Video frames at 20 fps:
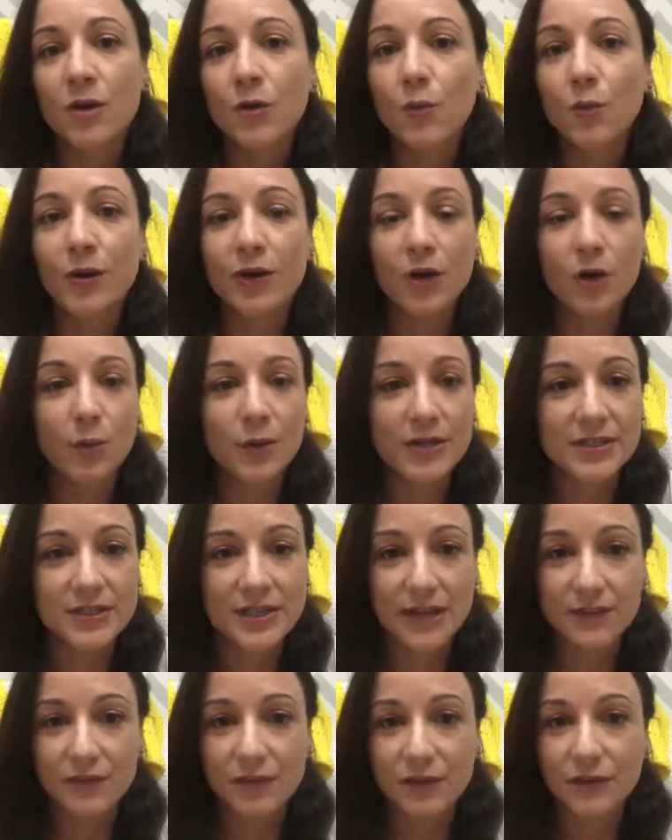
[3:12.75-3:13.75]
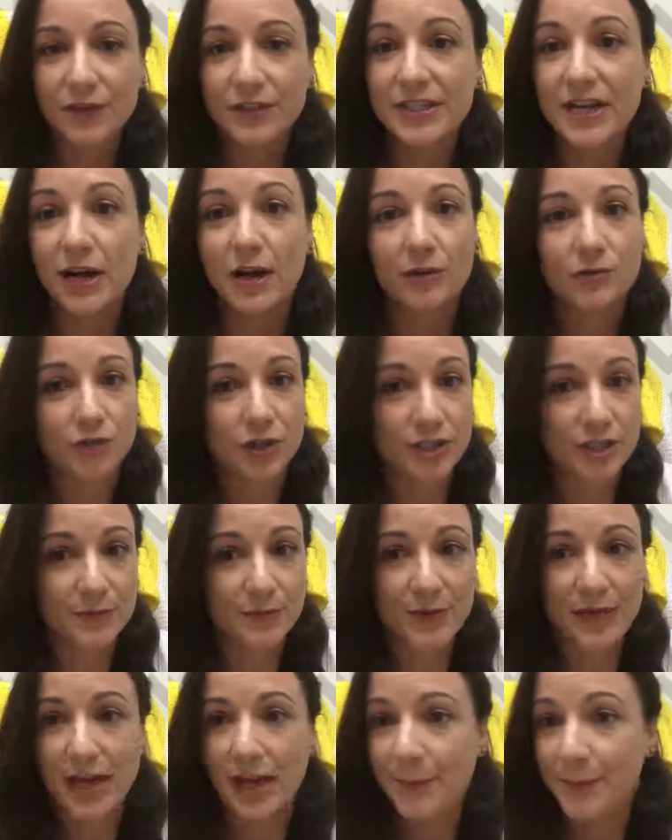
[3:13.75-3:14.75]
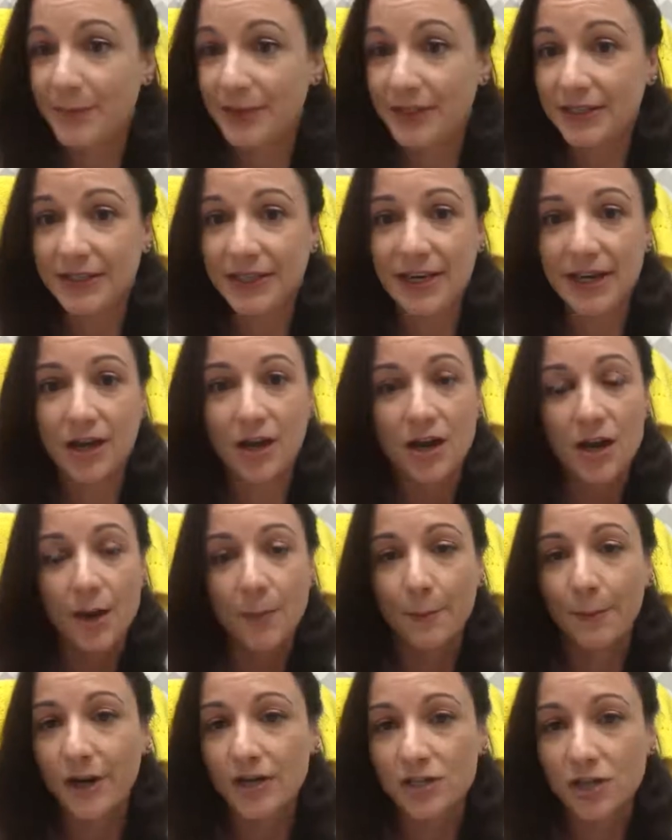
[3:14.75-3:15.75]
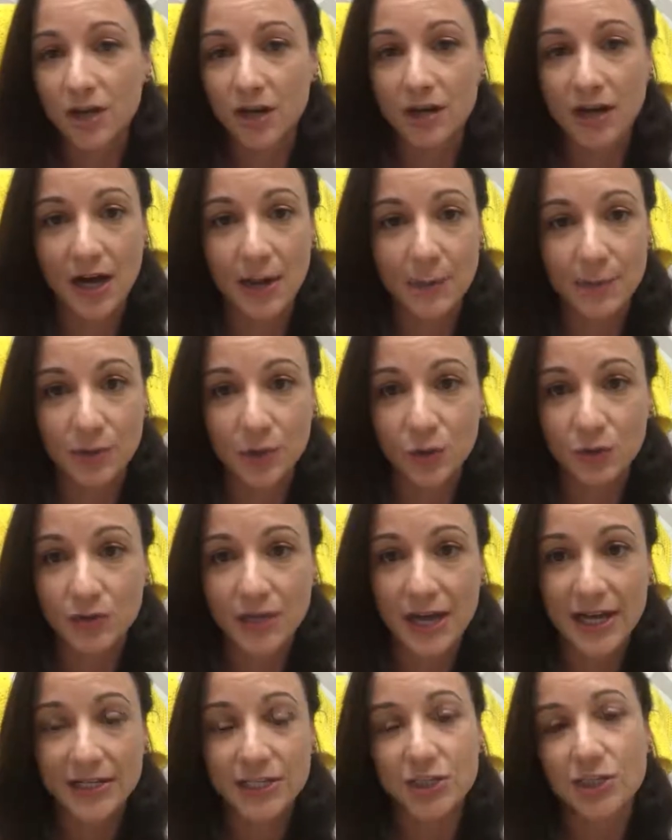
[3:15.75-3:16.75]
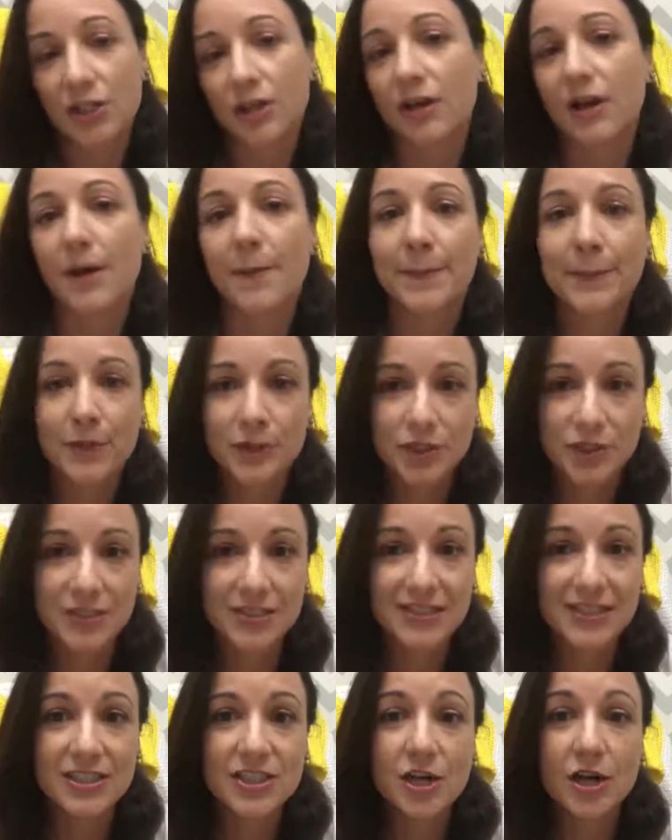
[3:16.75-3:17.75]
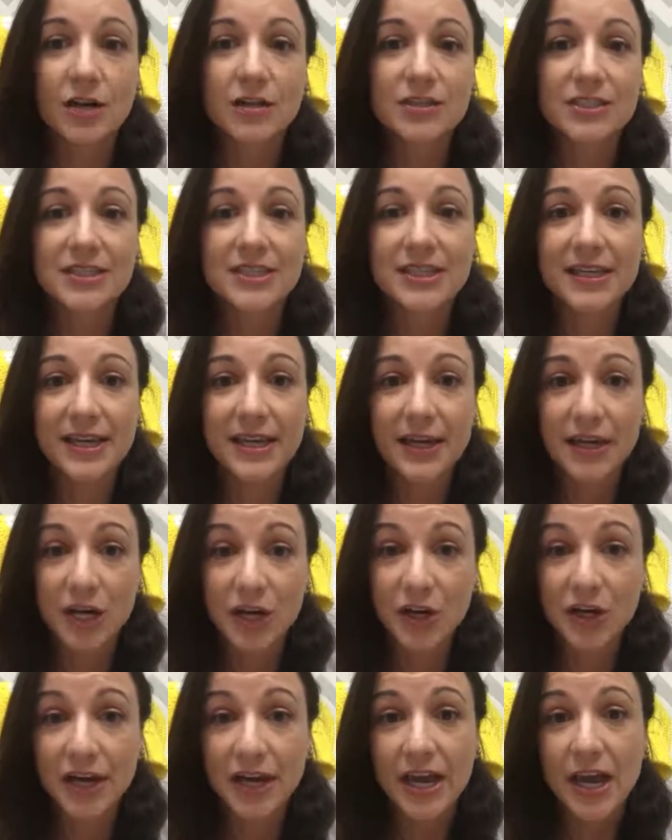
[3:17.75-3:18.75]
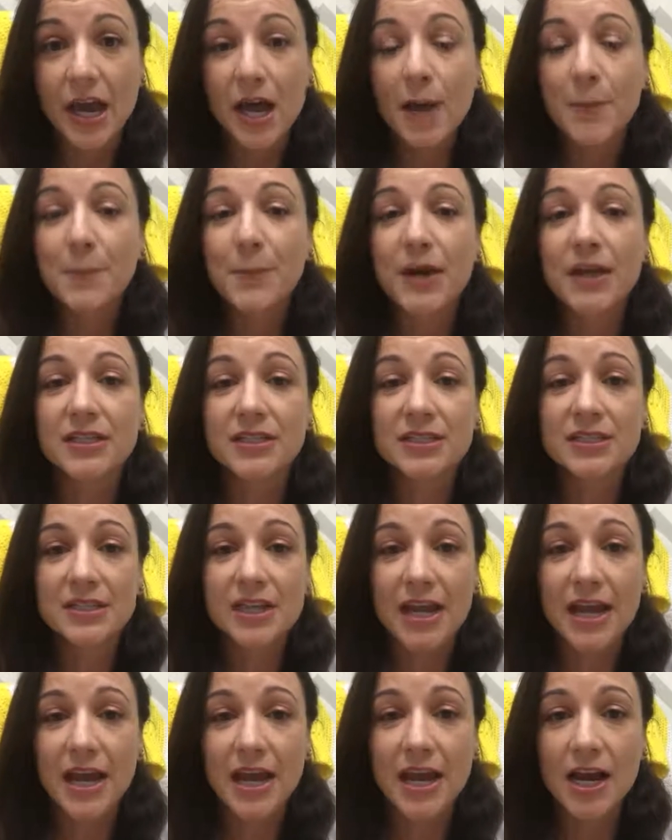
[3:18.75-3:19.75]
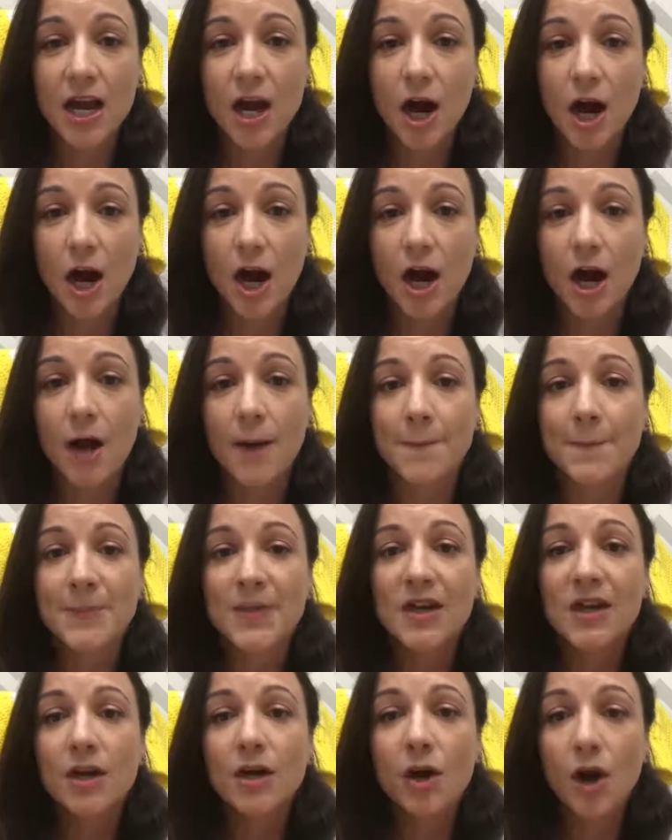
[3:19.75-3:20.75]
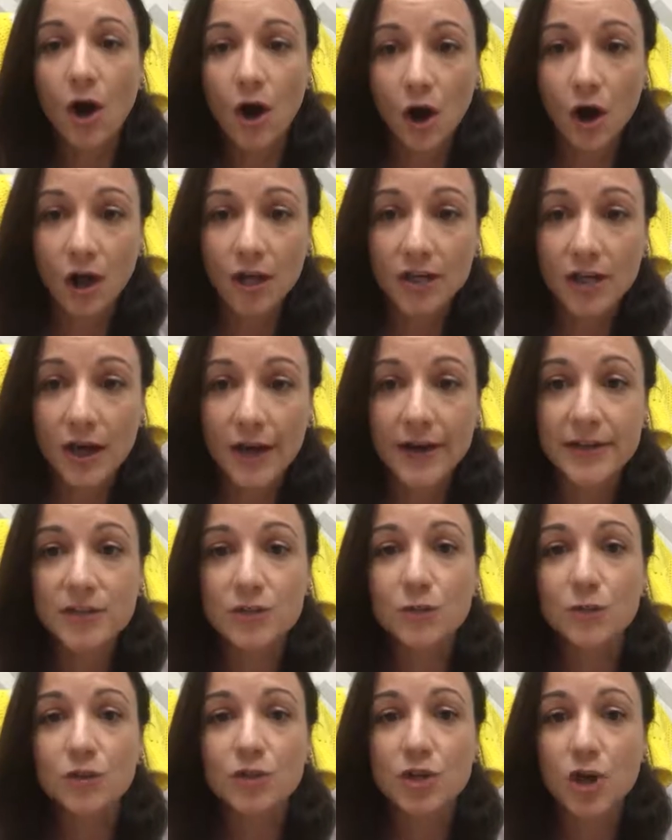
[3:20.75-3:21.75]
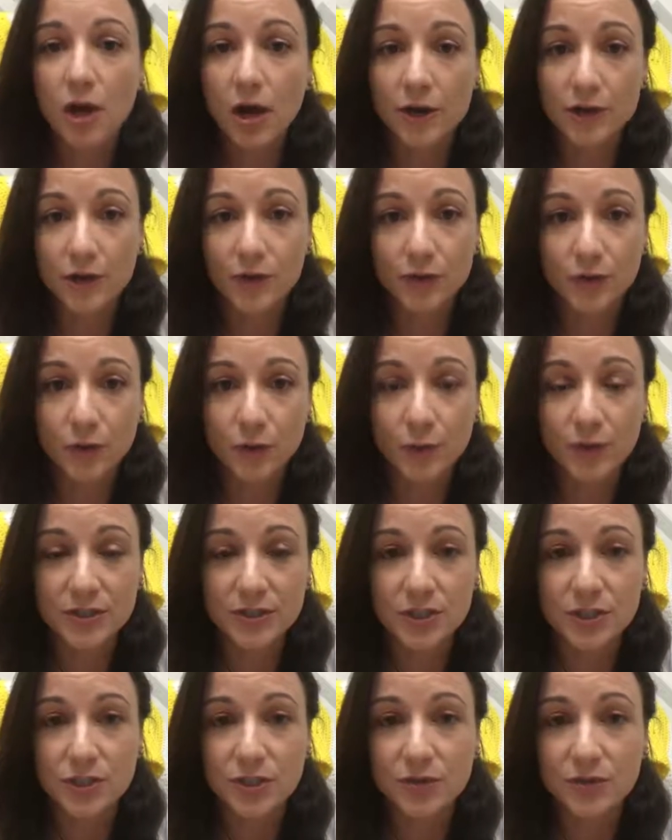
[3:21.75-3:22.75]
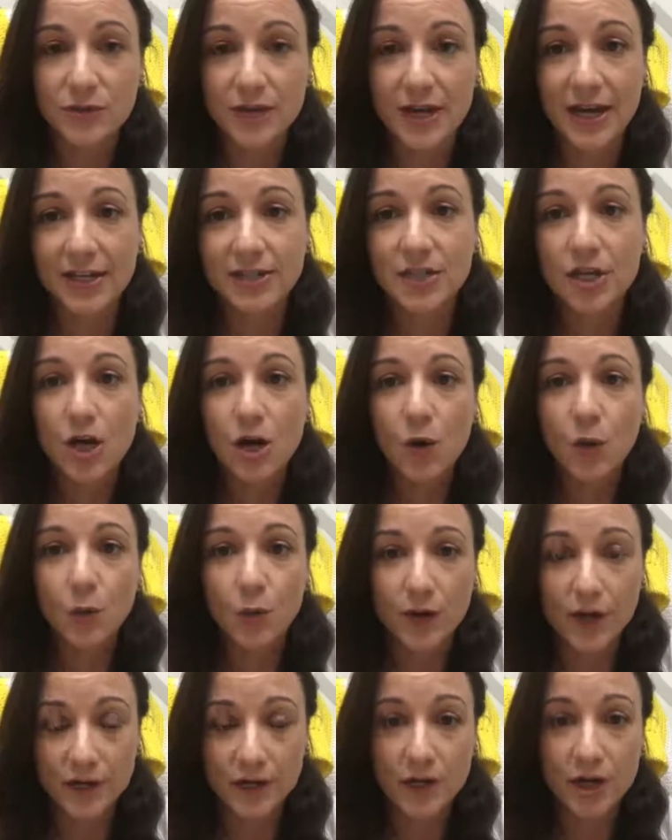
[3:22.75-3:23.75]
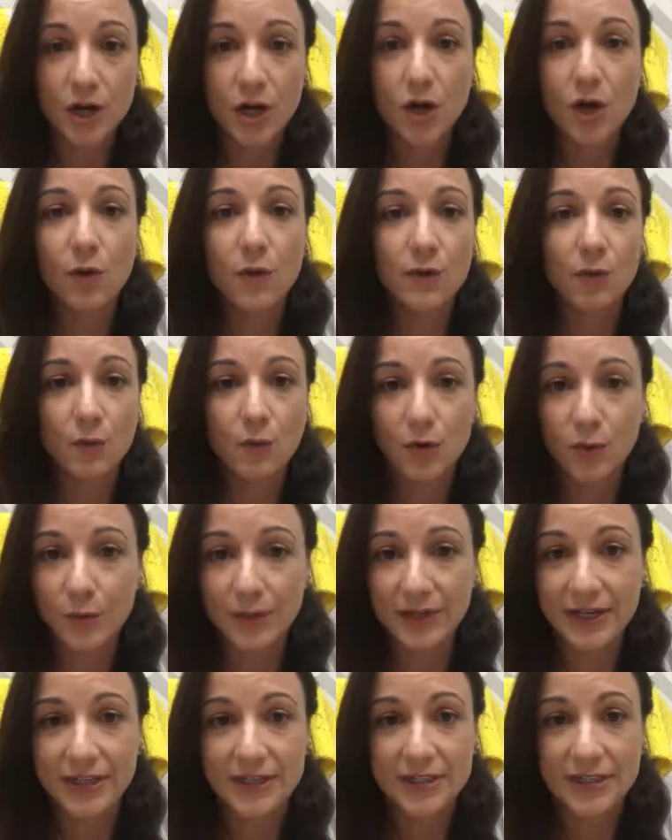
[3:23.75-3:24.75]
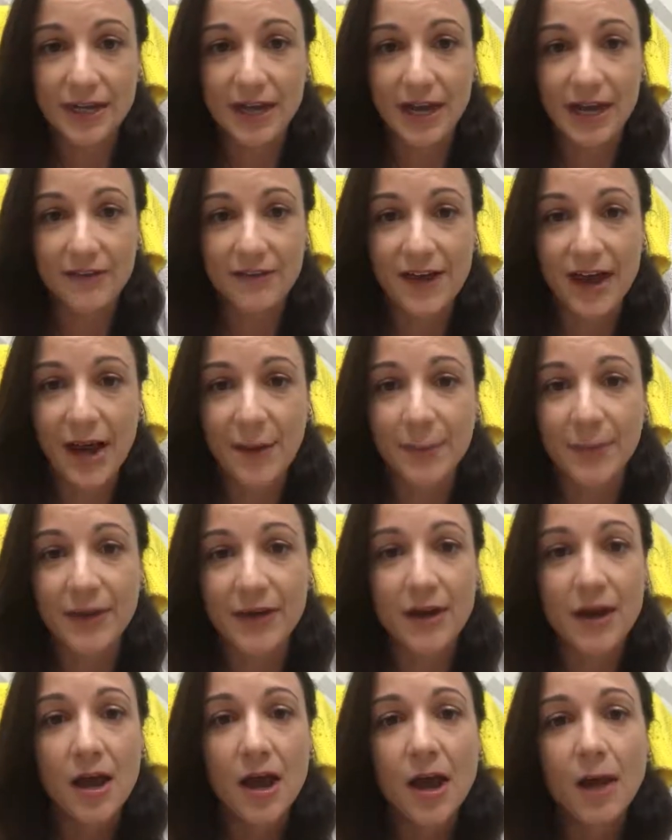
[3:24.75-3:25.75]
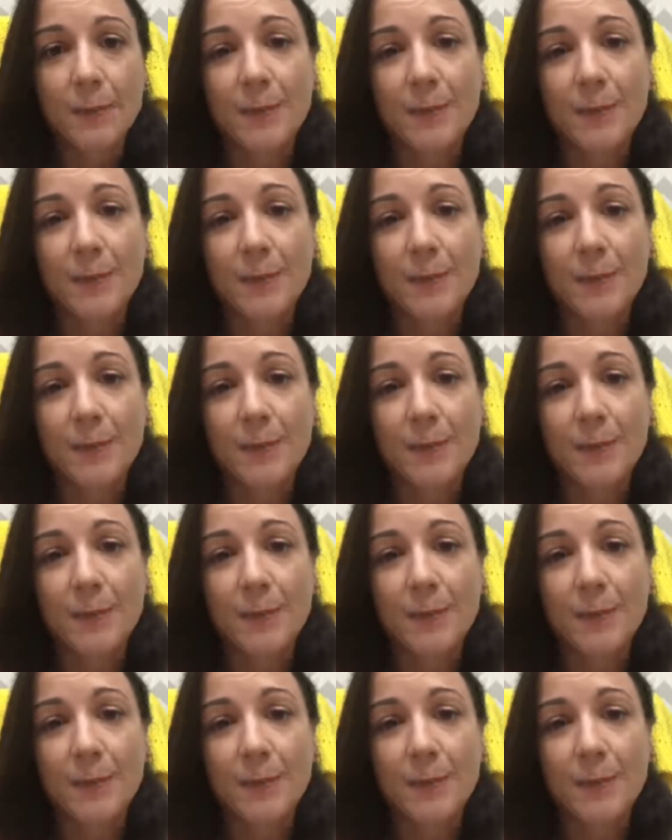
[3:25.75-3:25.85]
We always get very freaked out. Trust me, I've been there. My dog got bloat last year. Emergencies are scary, but staying calm, call us. We'll talk you through what to do next, where to go, and what we need to have happen.